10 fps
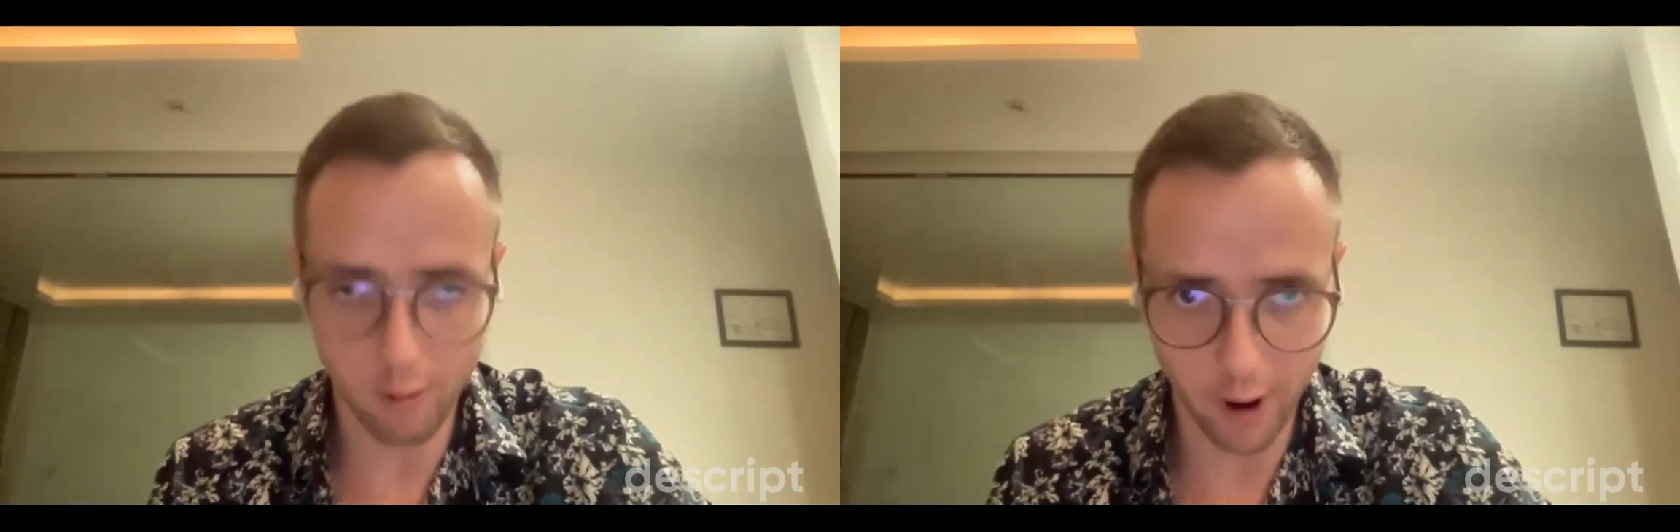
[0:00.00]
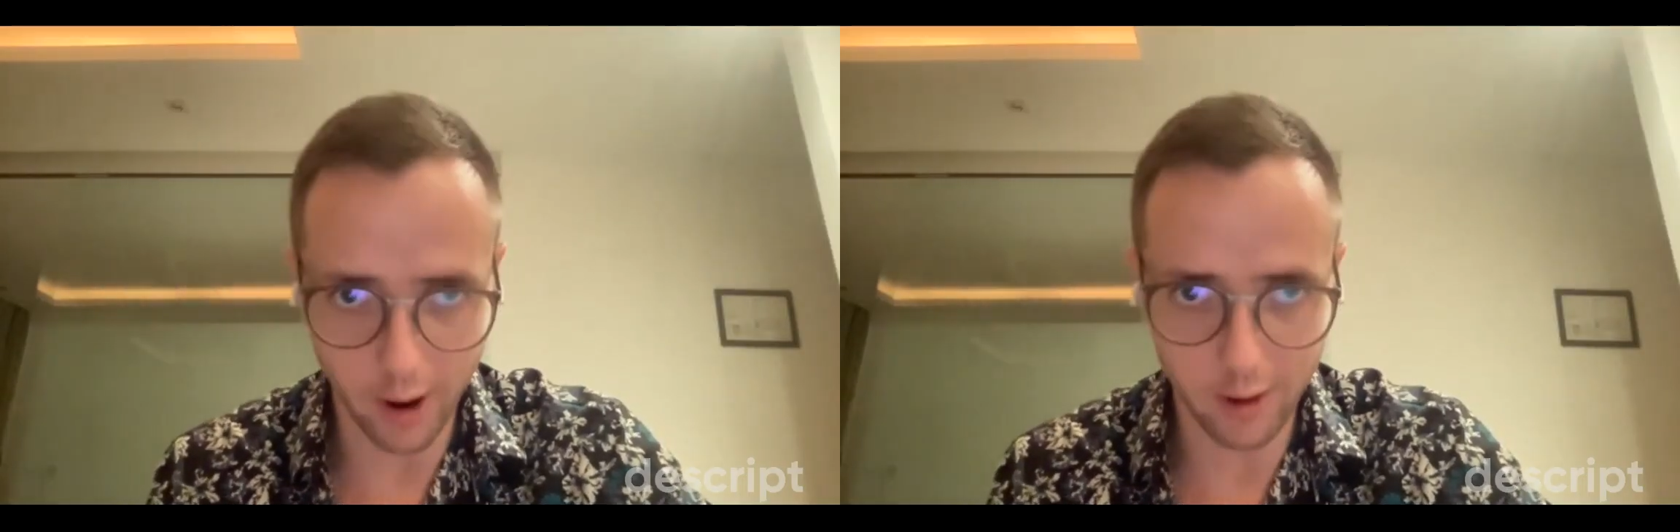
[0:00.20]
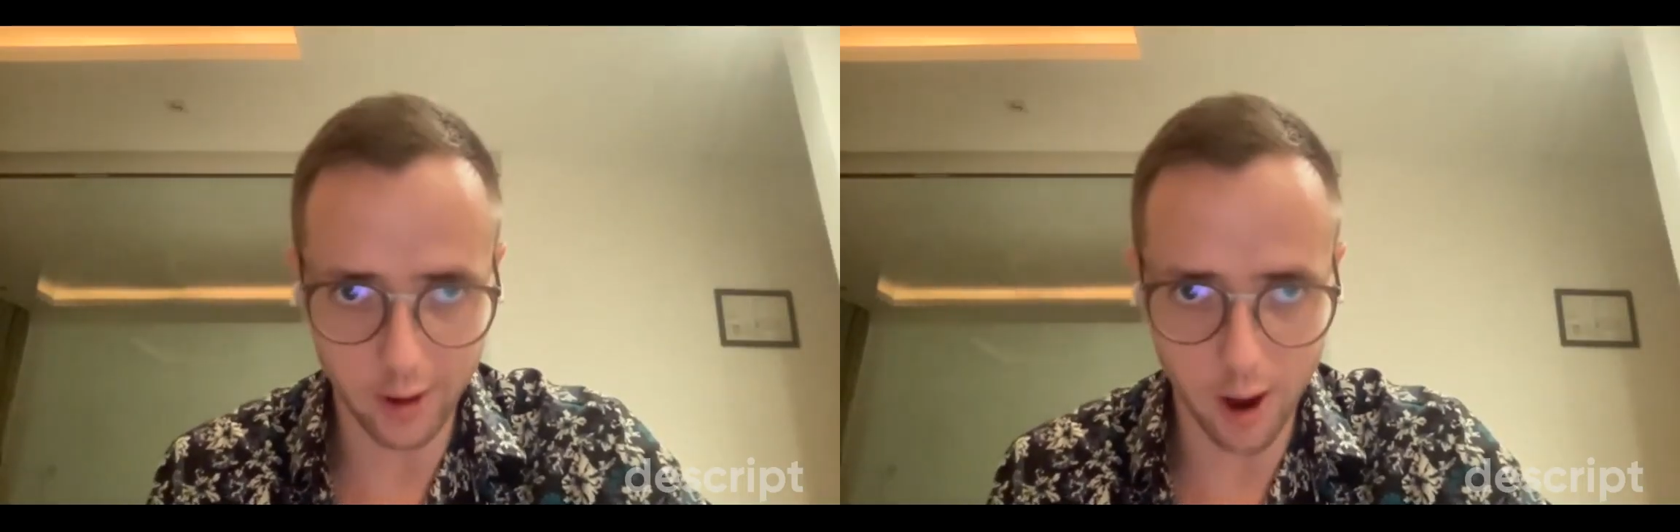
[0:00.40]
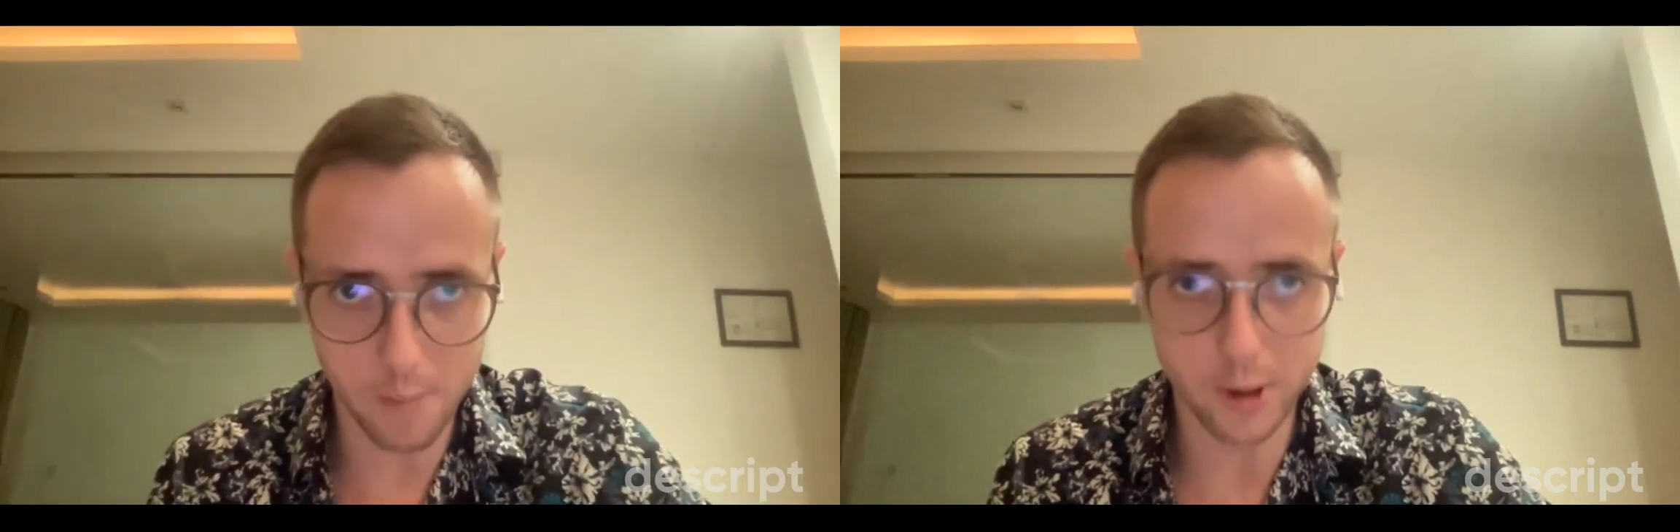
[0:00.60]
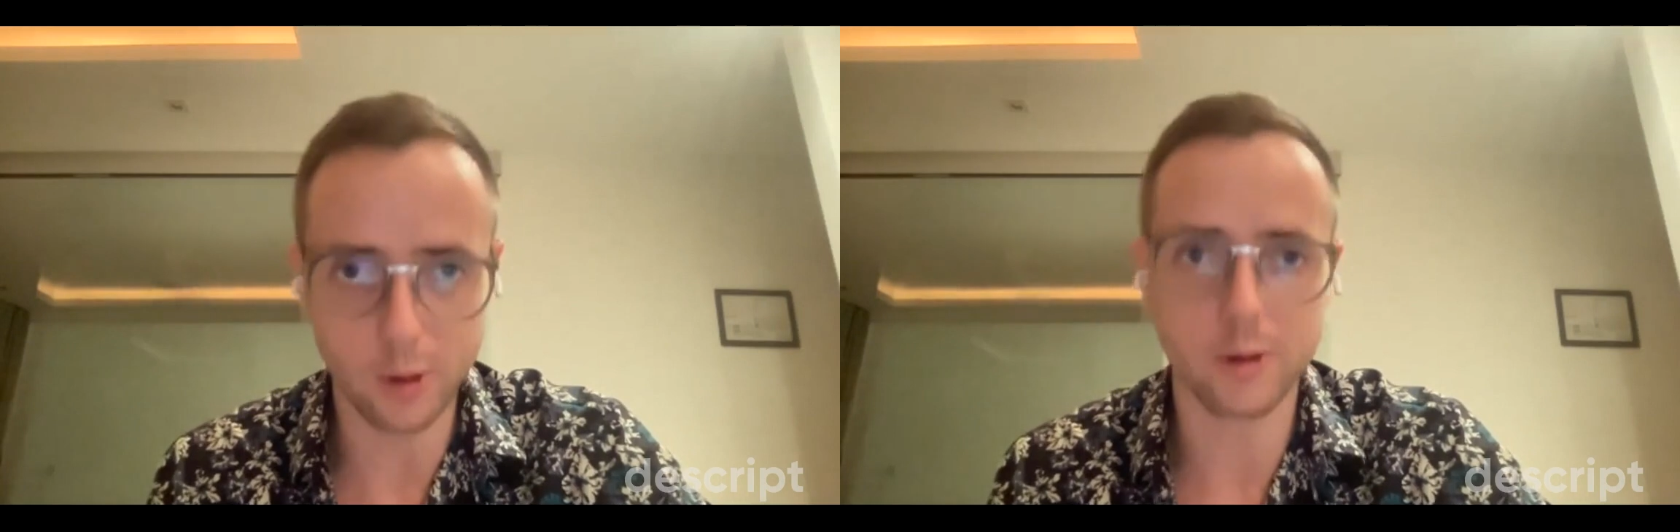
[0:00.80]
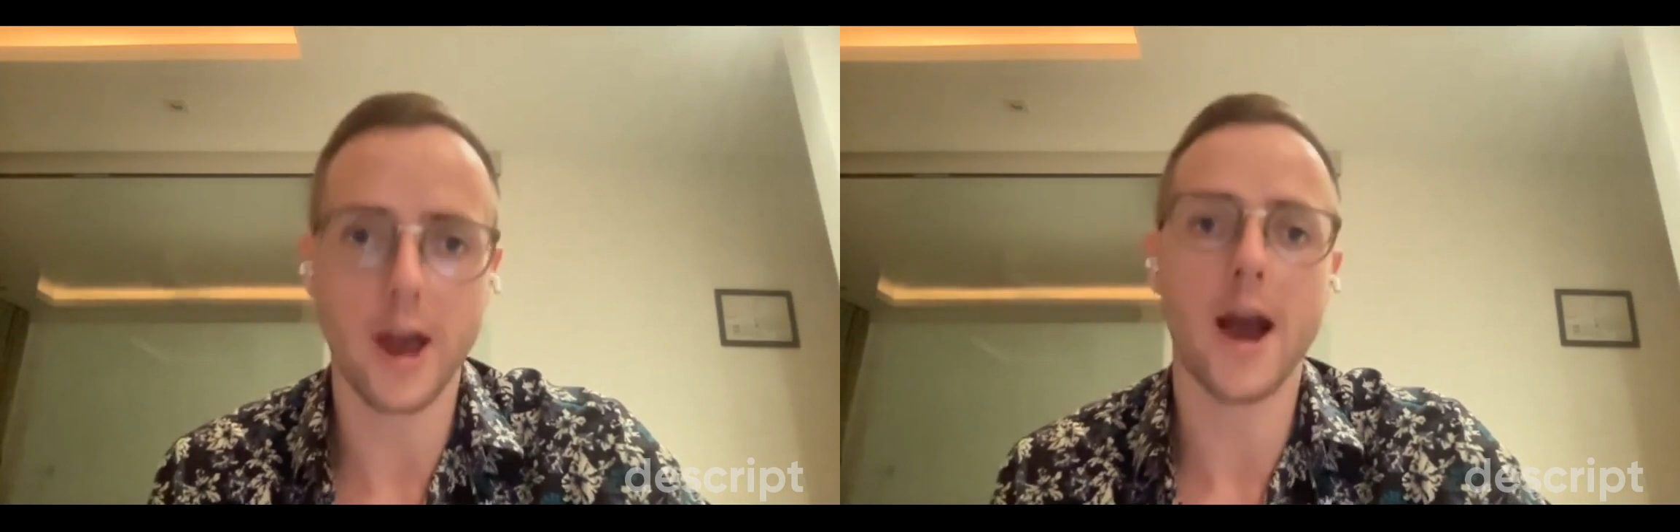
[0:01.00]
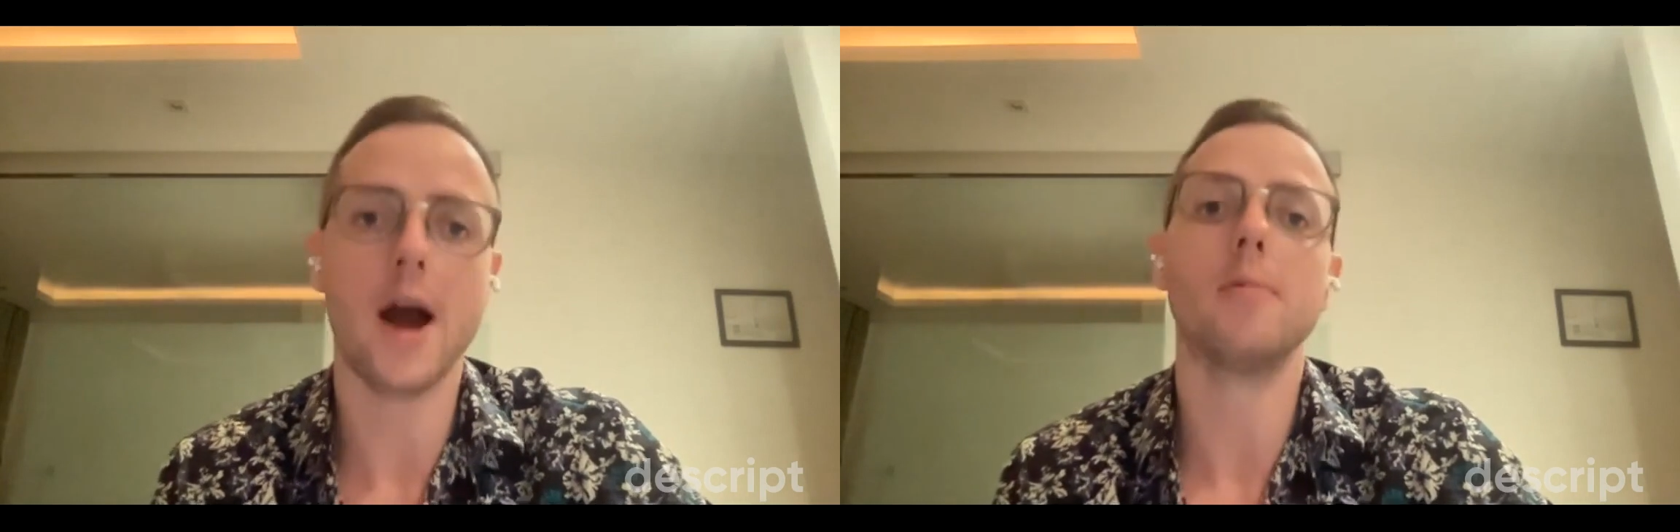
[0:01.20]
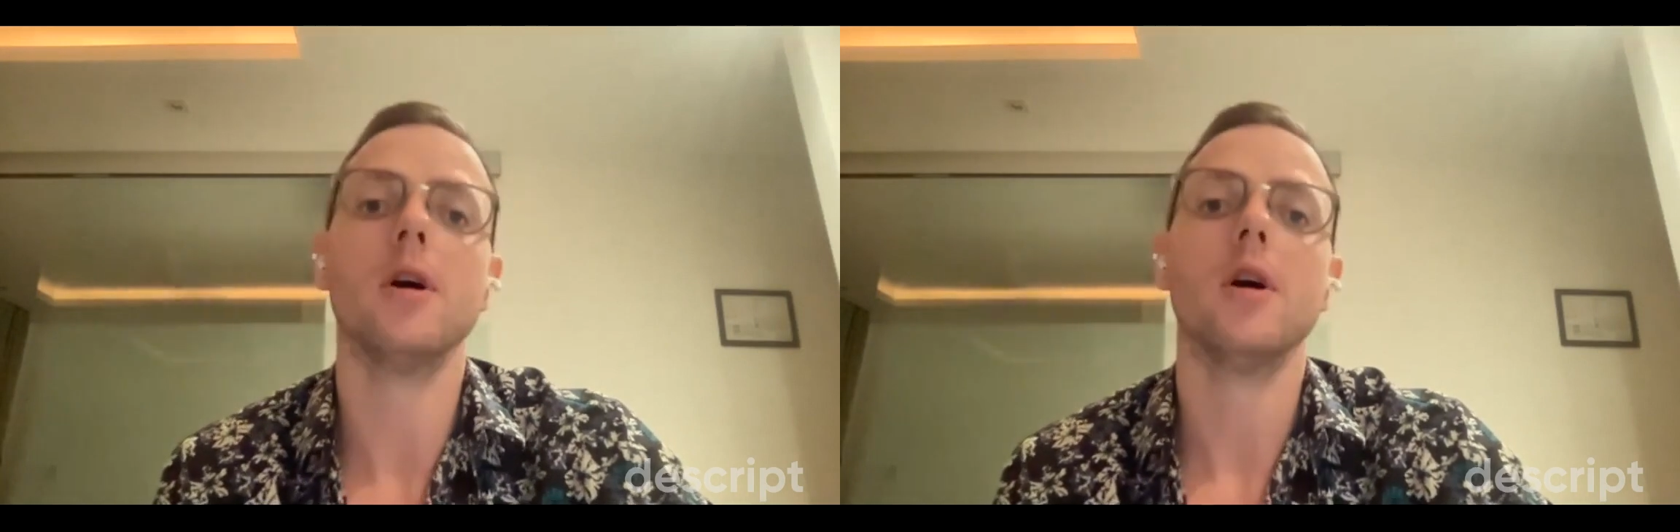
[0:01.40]
right click, open new
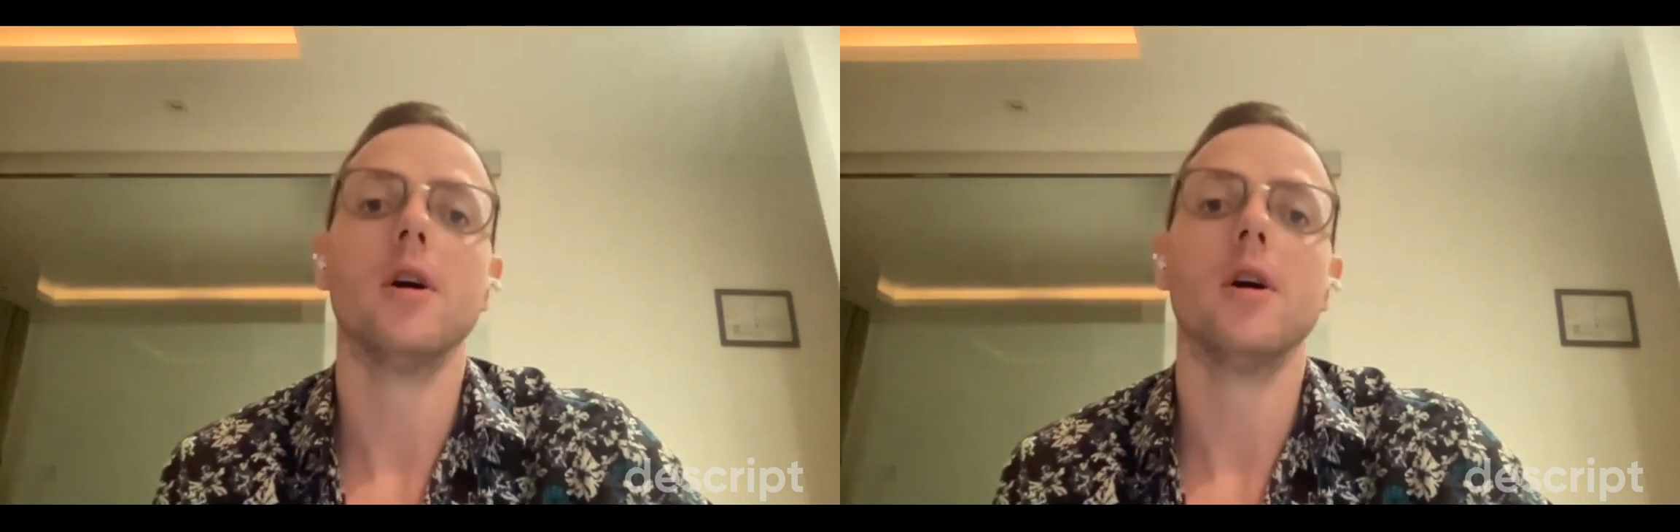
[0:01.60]
tab,